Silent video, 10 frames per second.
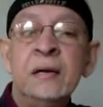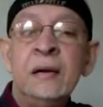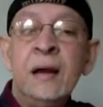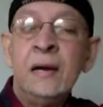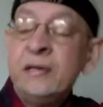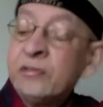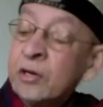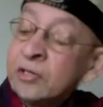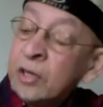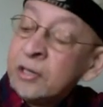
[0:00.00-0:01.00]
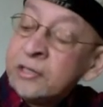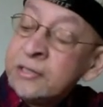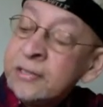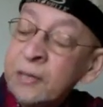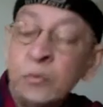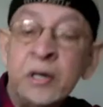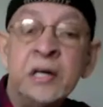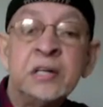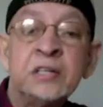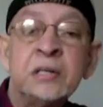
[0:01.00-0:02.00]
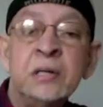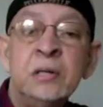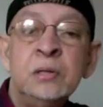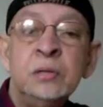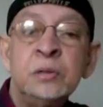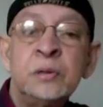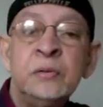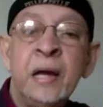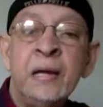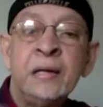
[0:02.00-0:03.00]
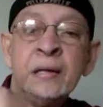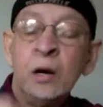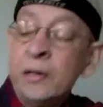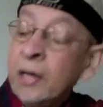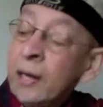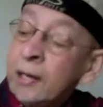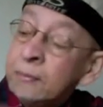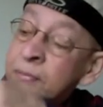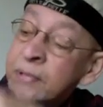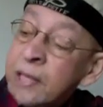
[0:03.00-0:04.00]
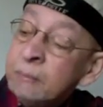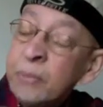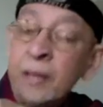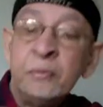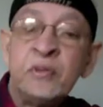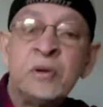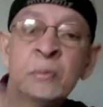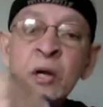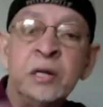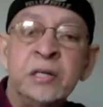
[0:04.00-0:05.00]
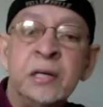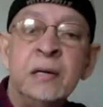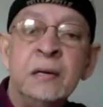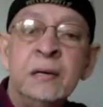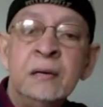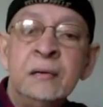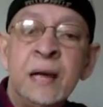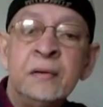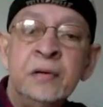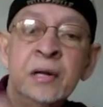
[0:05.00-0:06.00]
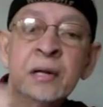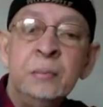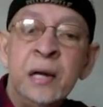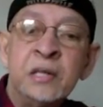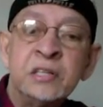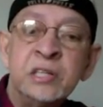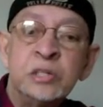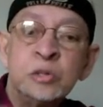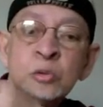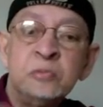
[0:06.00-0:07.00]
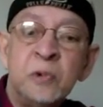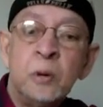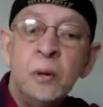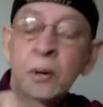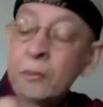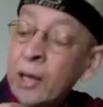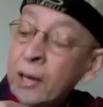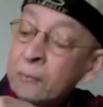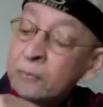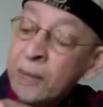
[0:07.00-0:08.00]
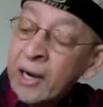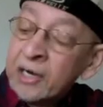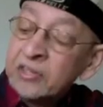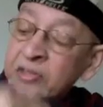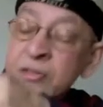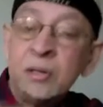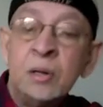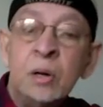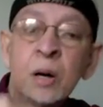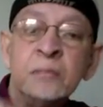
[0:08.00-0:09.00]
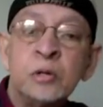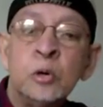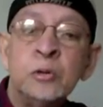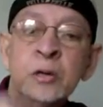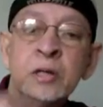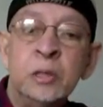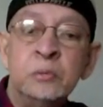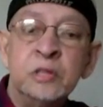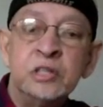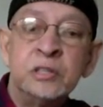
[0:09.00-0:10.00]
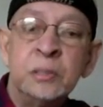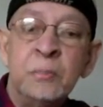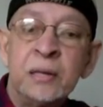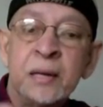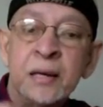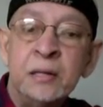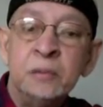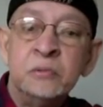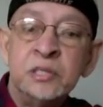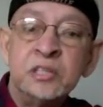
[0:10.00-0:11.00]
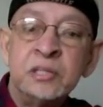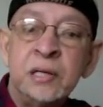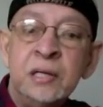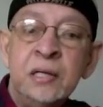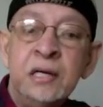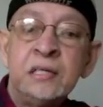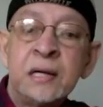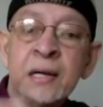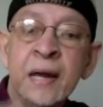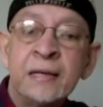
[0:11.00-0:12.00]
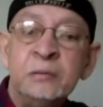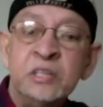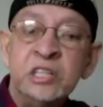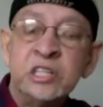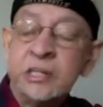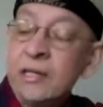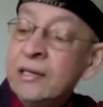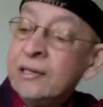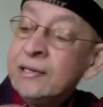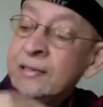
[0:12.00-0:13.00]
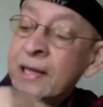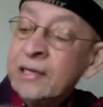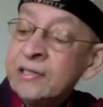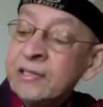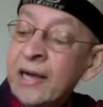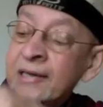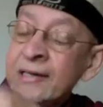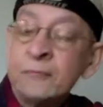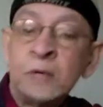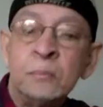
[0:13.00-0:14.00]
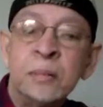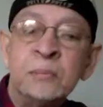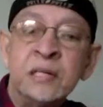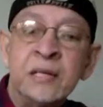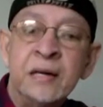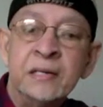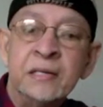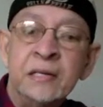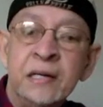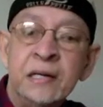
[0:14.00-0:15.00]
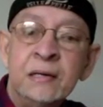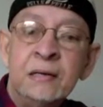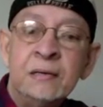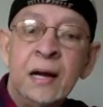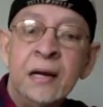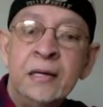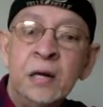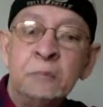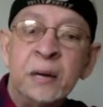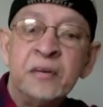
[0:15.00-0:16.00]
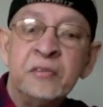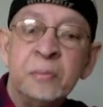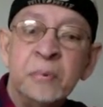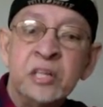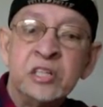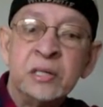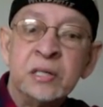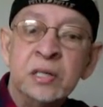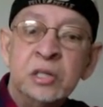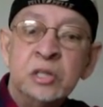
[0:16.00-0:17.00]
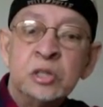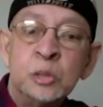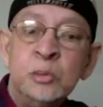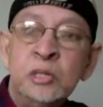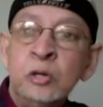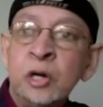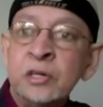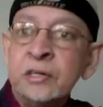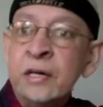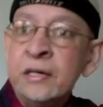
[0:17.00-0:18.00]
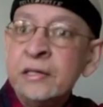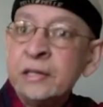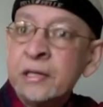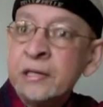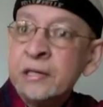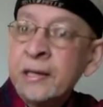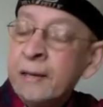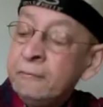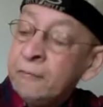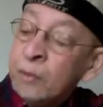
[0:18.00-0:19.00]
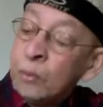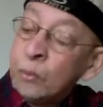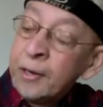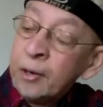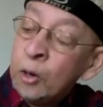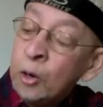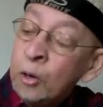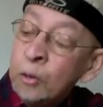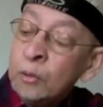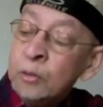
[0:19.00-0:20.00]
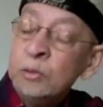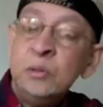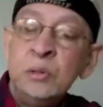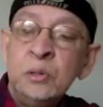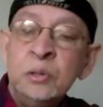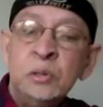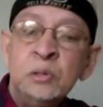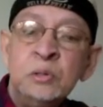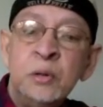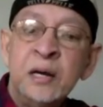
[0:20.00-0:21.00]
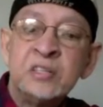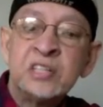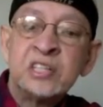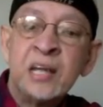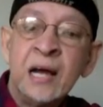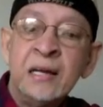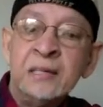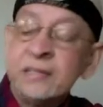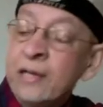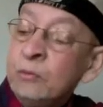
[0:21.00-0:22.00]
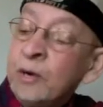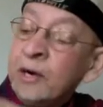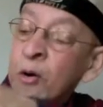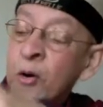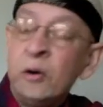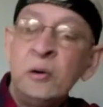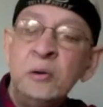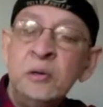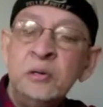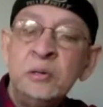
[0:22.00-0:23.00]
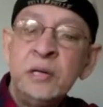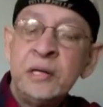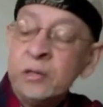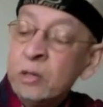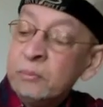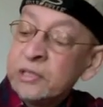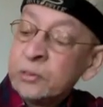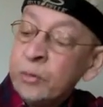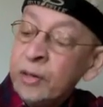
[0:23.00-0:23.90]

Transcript: and this ontology then works to create the epistemology that really makes these two parts of the total universe, the multi-universe, interconnect with each other. That is the idea of complementarity, the idea of participation. So we do not really give one law to, let's say, science and one law to economics, one